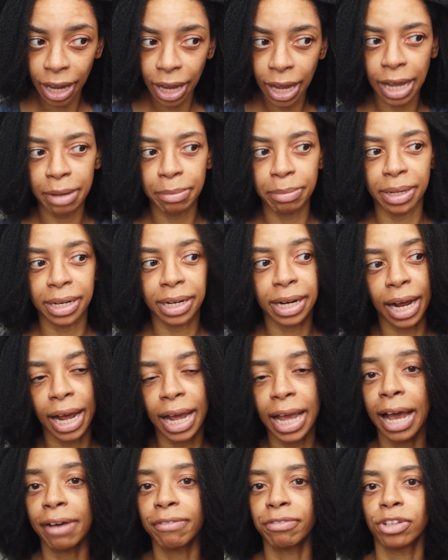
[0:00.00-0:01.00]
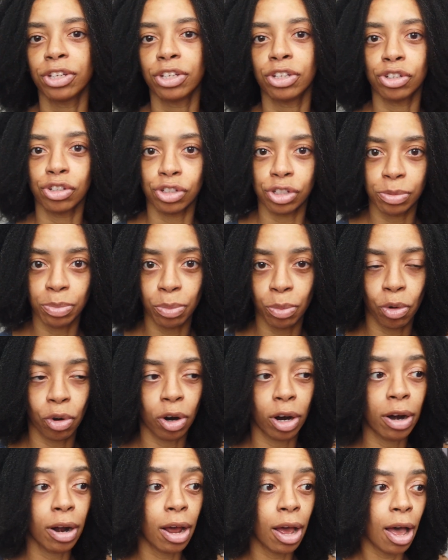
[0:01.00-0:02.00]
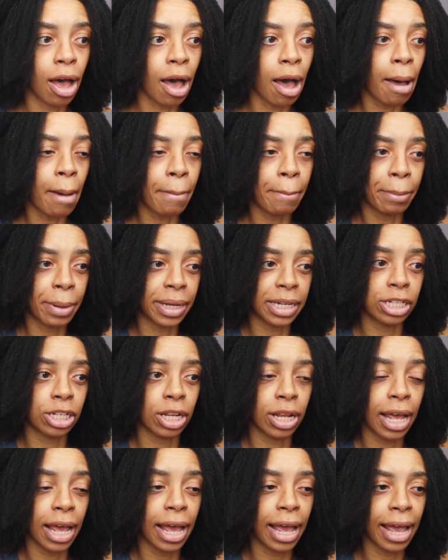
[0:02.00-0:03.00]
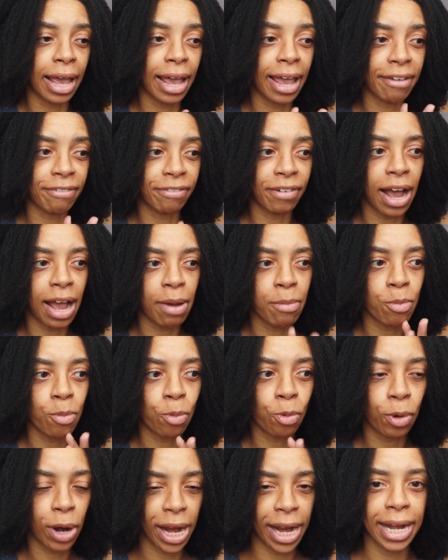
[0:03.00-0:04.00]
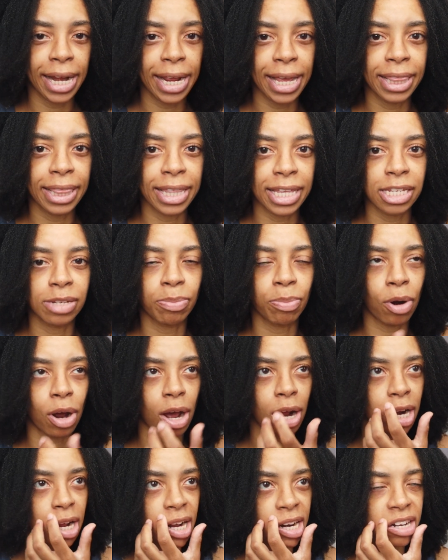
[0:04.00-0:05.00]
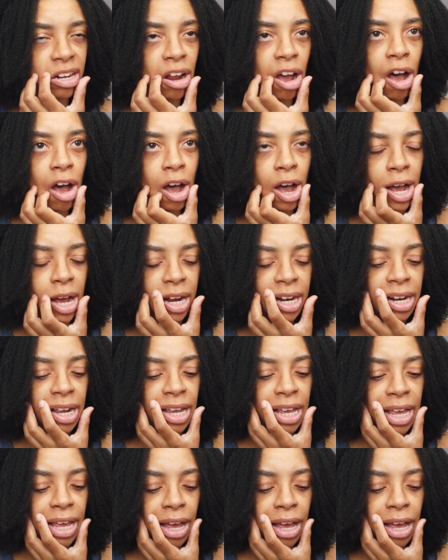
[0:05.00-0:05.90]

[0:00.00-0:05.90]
I mean, I have to use more, but if I'm rating this product on